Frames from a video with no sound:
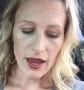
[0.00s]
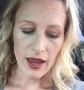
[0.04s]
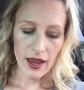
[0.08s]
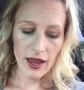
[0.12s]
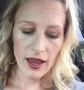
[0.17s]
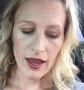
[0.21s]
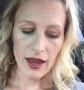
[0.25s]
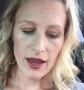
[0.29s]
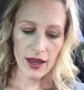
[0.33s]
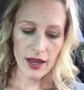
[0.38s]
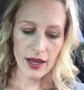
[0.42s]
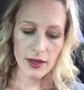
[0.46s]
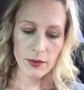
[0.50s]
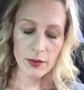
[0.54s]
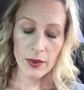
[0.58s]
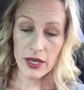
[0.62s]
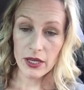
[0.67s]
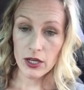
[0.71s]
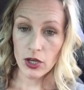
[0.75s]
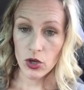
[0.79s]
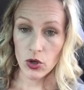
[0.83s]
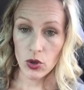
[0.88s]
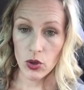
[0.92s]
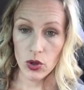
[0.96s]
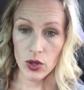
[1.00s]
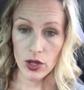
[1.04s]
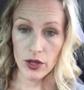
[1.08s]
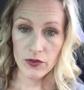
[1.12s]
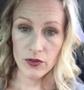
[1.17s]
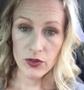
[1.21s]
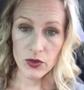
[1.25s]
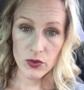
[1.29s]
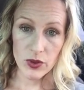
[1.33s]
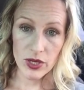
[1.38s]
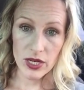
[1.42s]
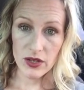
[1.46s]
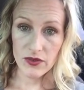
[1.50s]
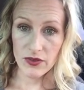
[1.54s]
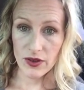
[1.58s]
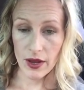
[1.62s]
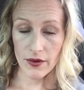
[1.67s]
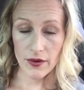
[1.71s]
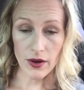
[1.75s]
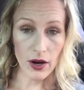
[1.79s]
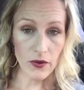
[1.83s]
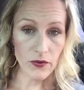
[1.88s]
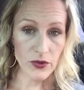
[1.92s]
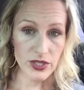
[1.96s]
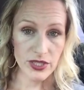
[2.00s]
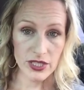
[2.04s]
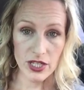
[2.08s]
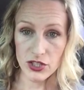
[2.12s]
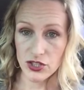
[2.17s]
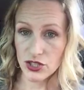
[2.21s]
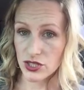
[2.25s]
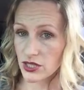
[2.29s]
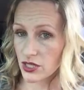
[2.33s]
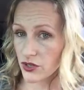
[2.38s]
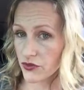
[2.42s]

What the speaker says: And make a goal of 3 to 5 conversations